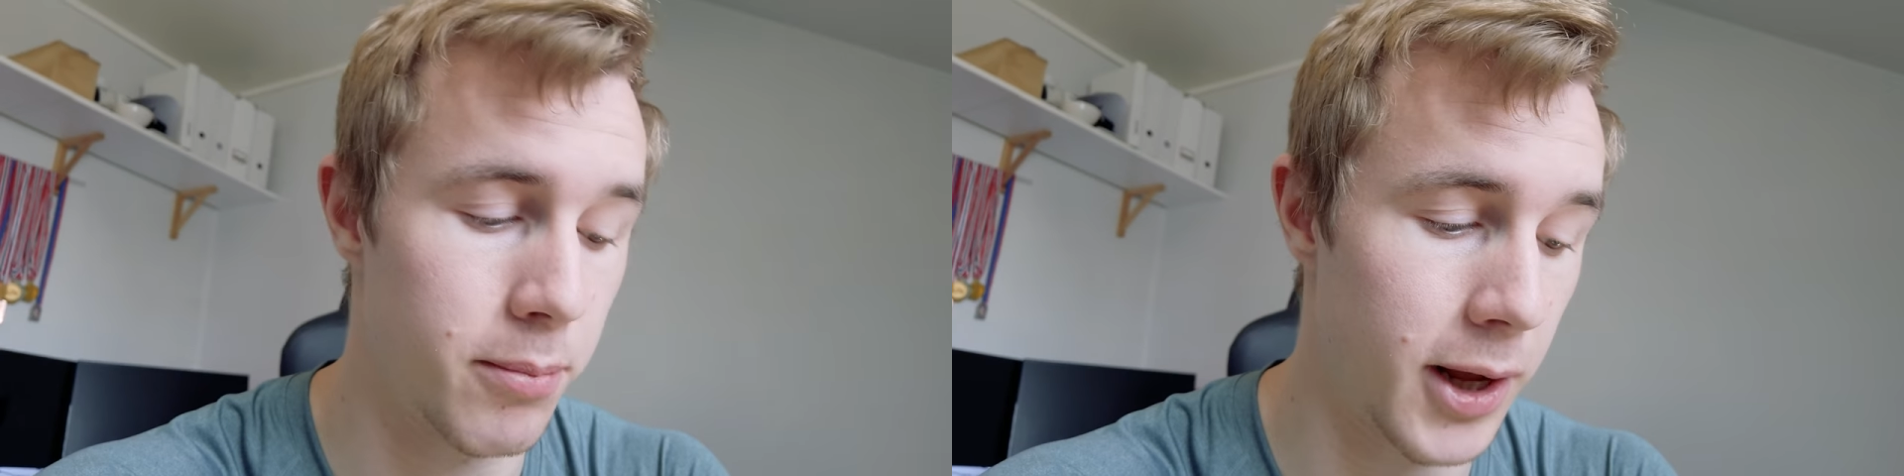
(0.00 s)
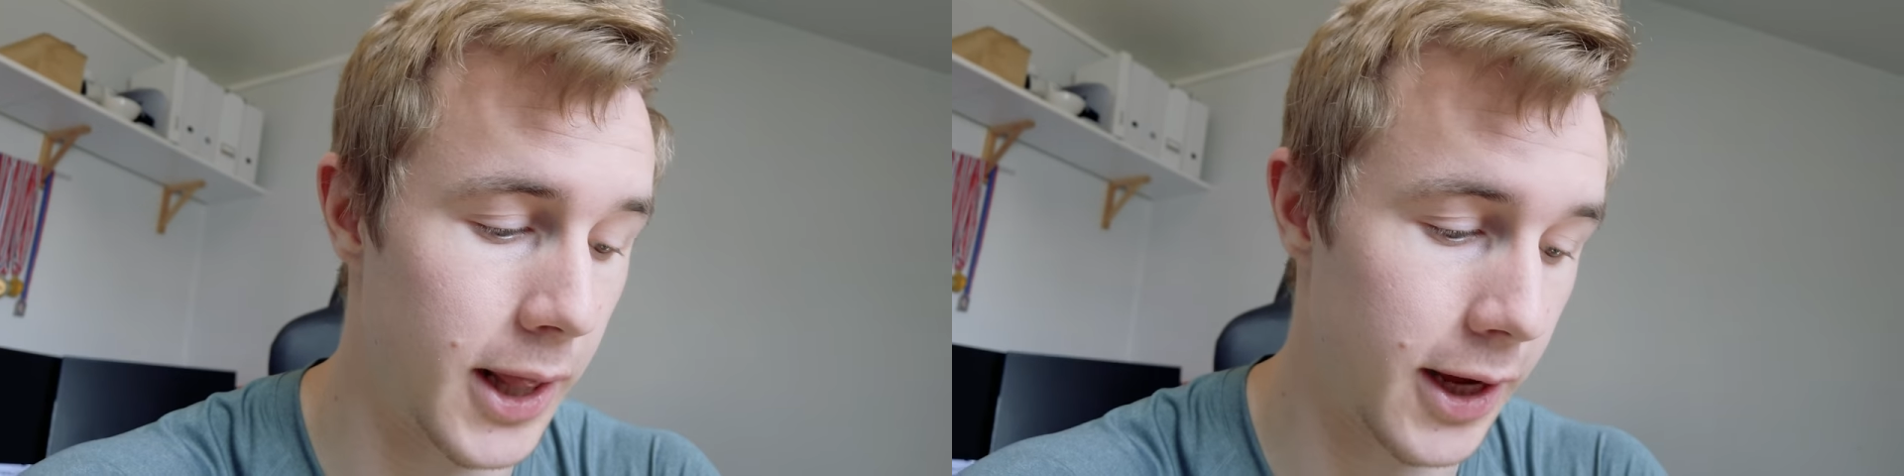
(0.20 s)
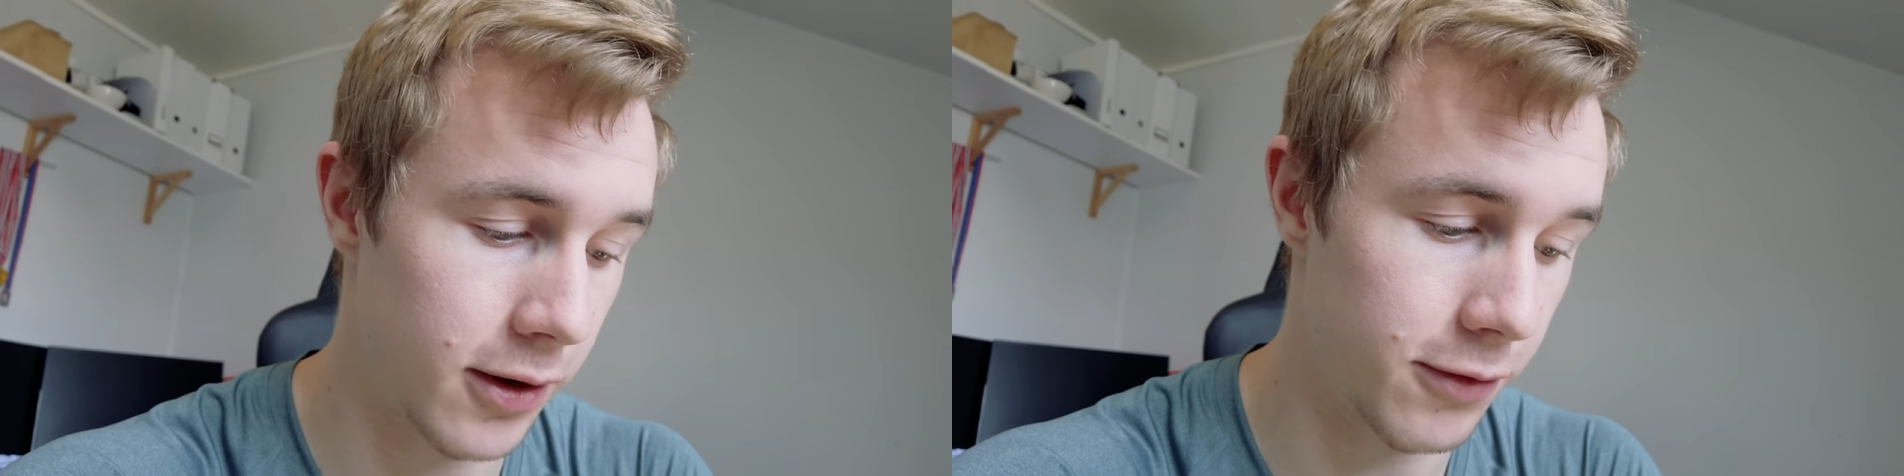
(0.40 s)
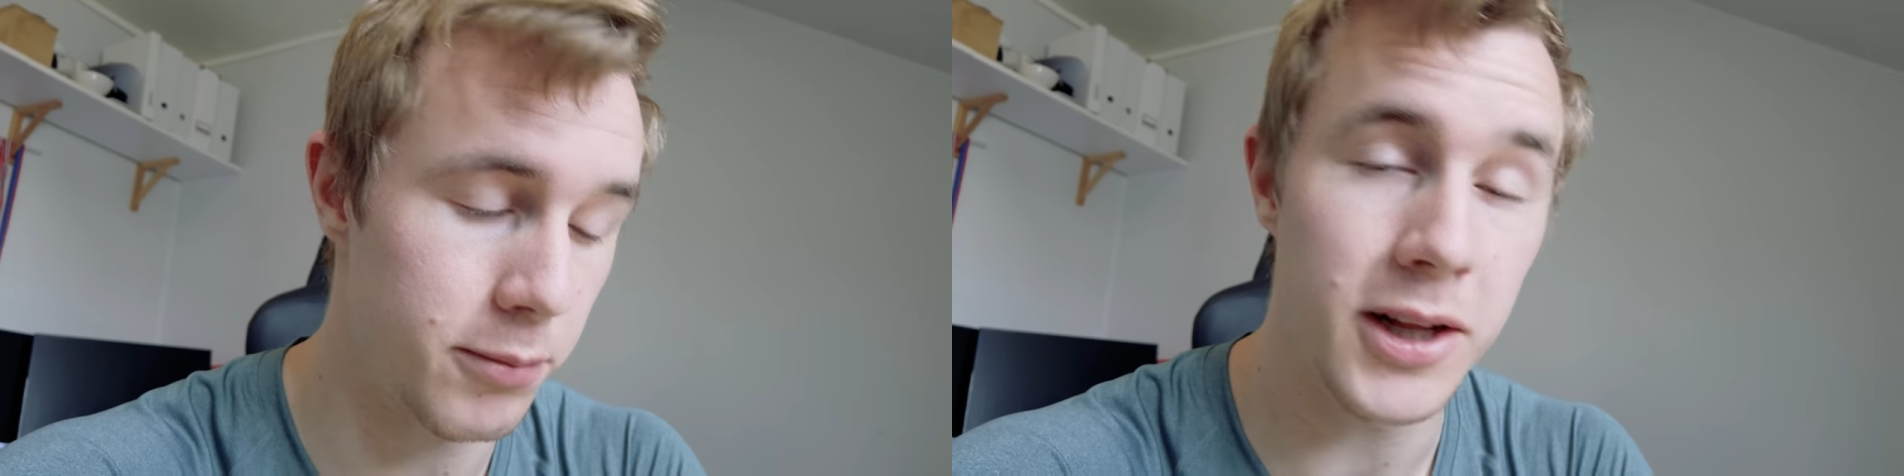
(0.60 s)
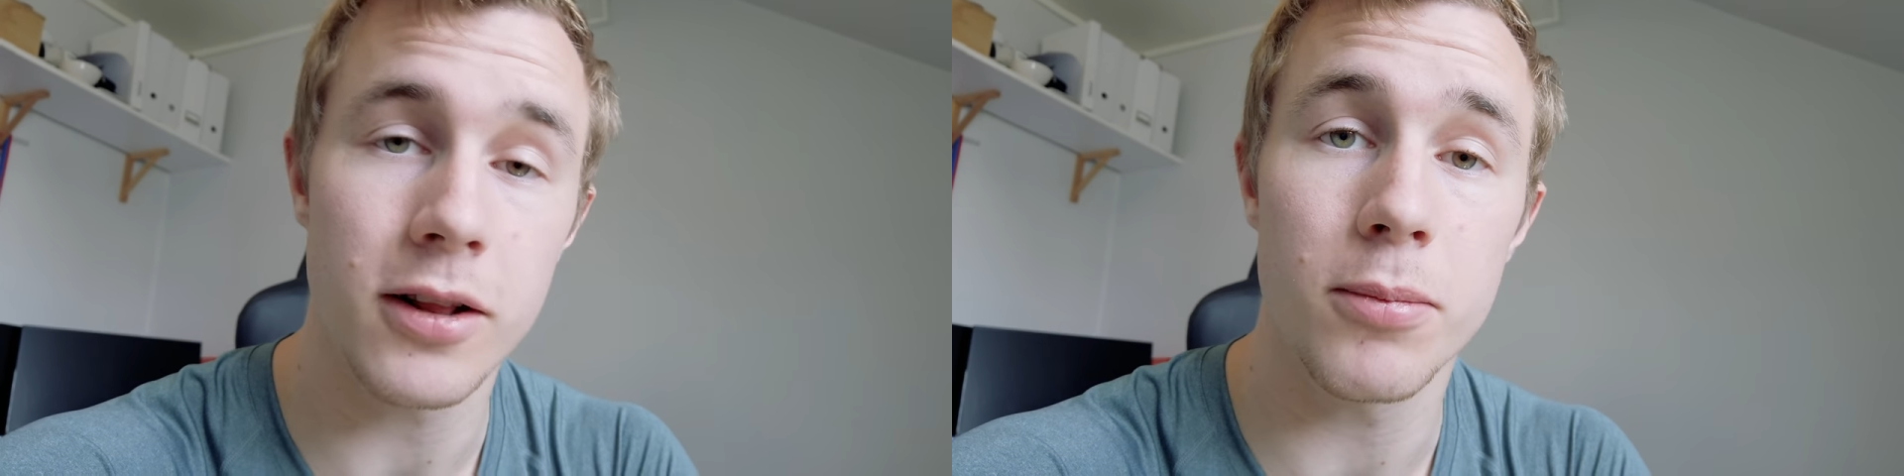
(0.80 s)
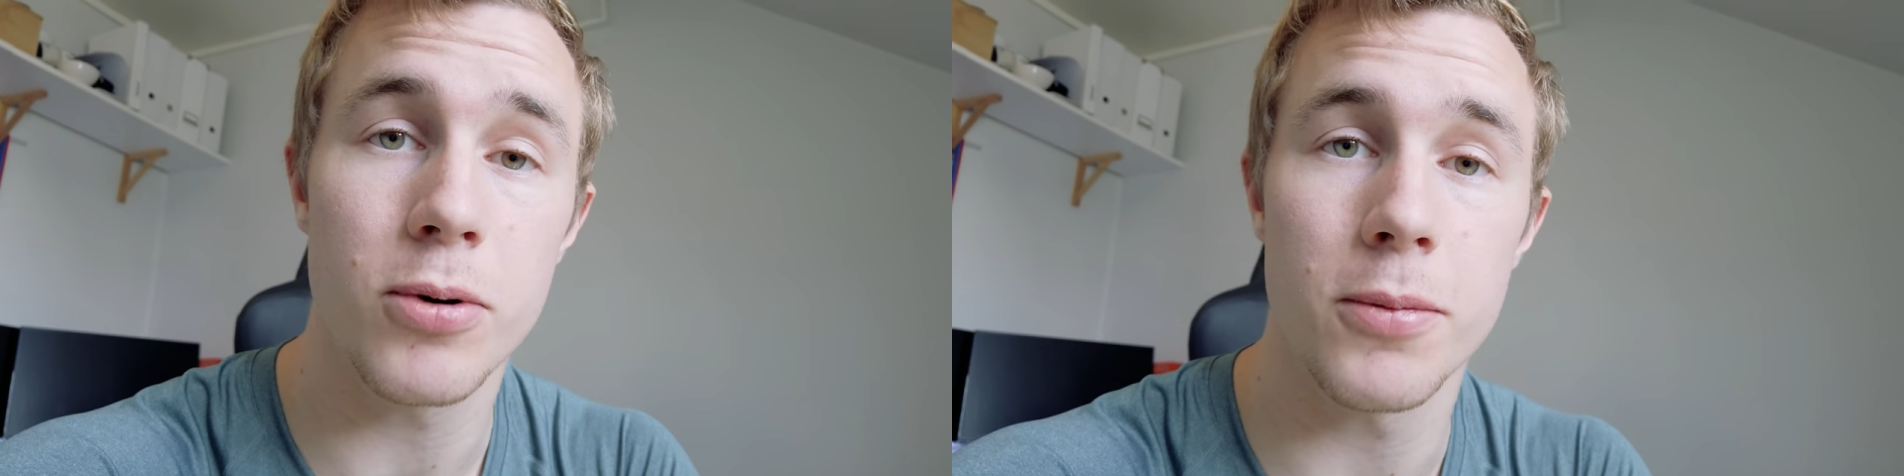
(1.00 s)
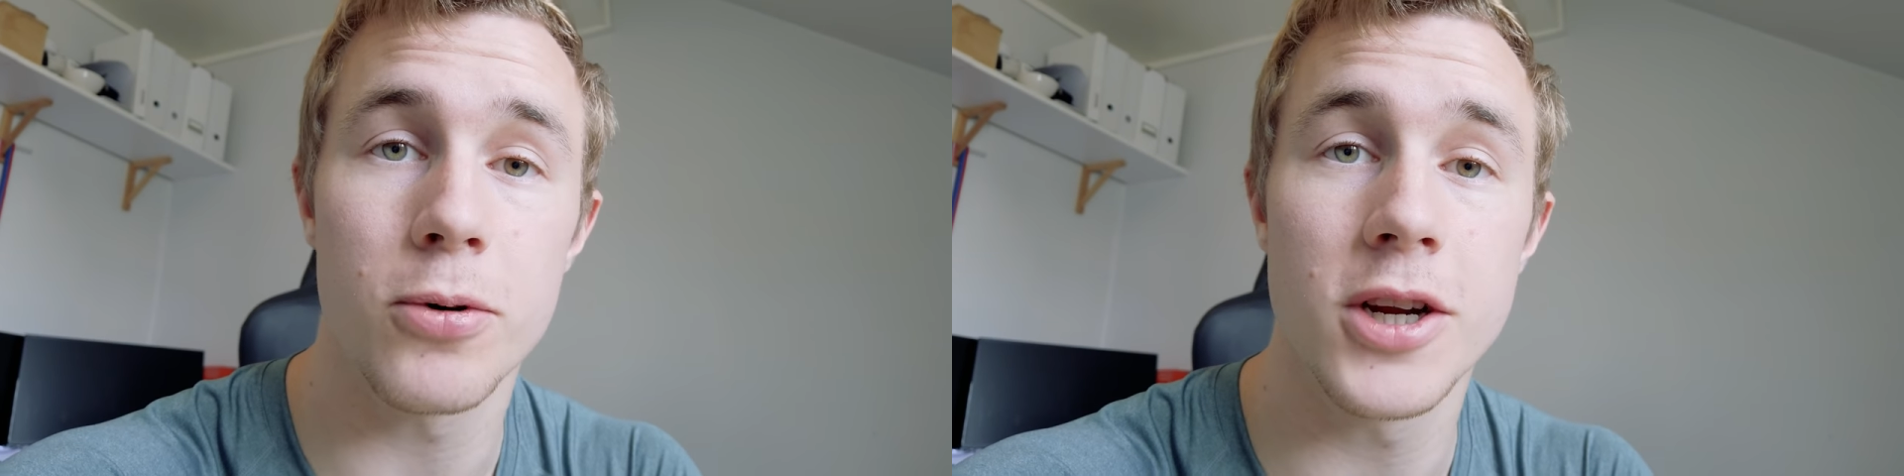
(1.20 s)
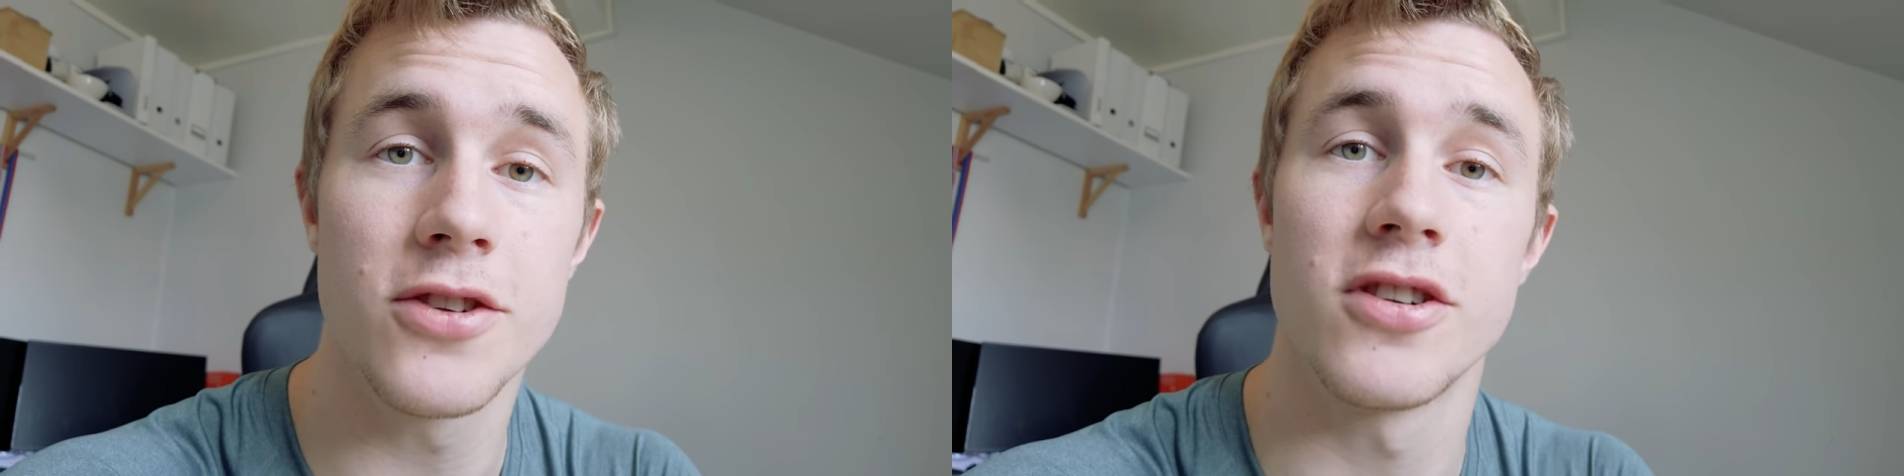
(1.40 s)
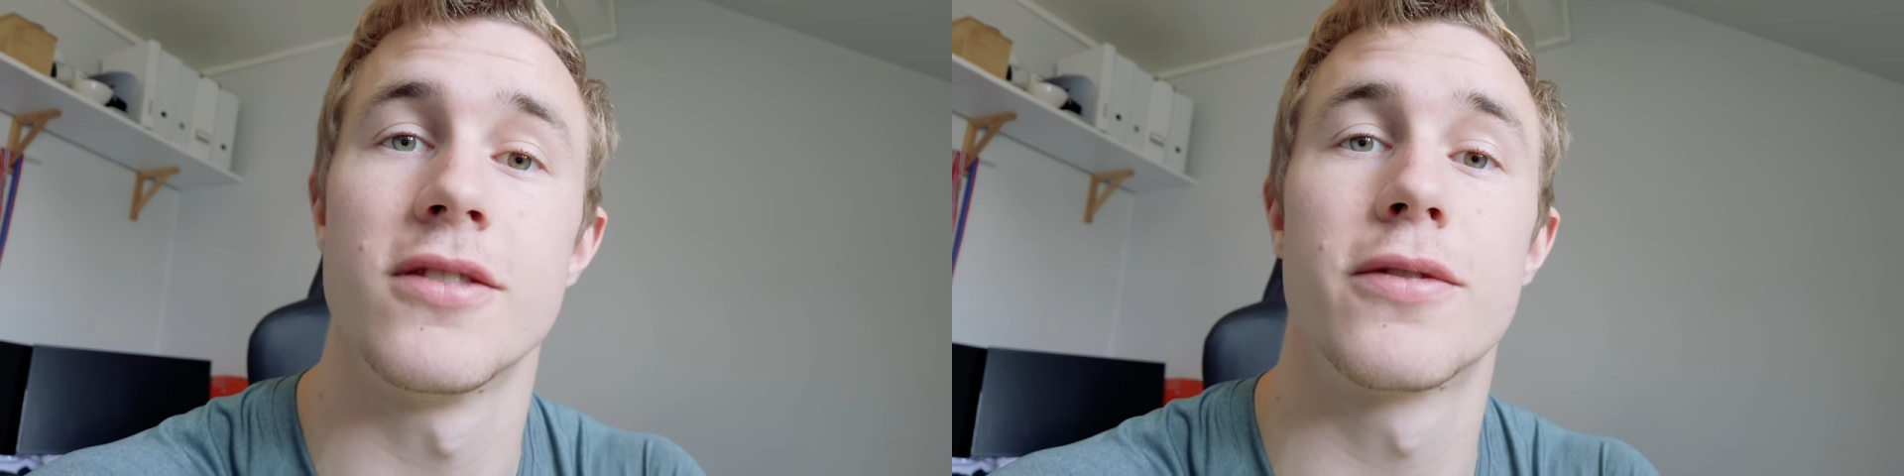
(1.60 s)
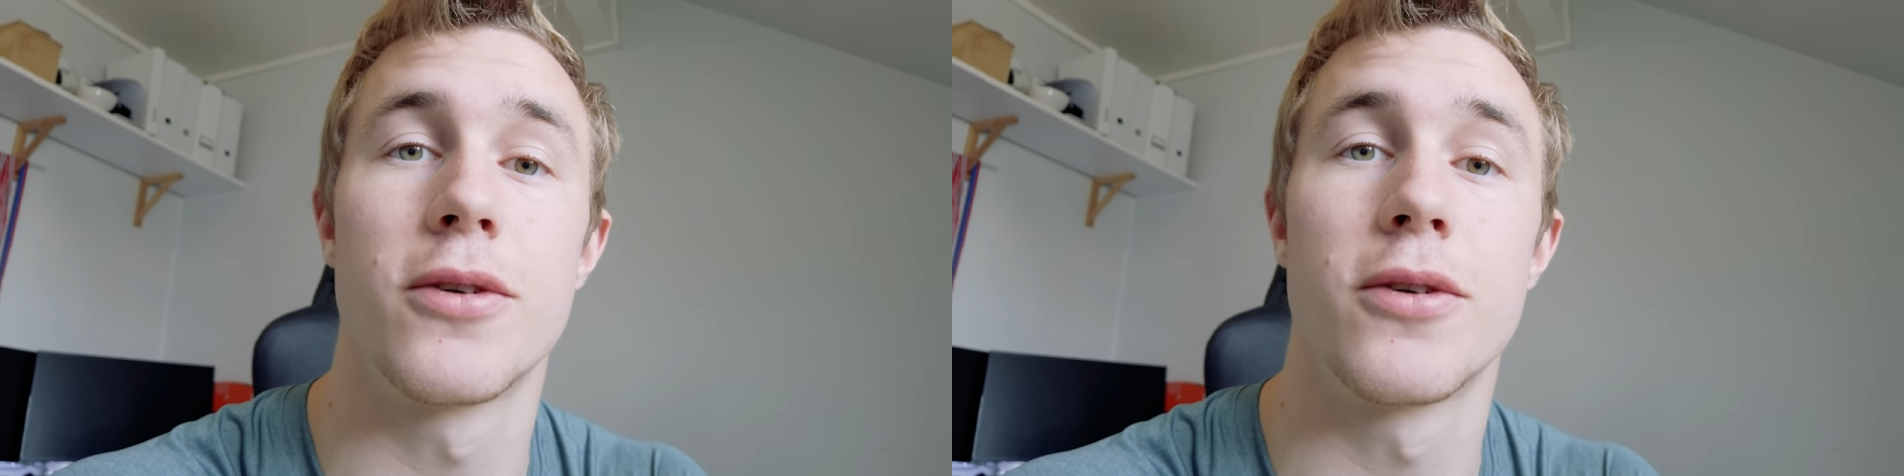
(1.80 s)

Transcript: my lack of mental preparation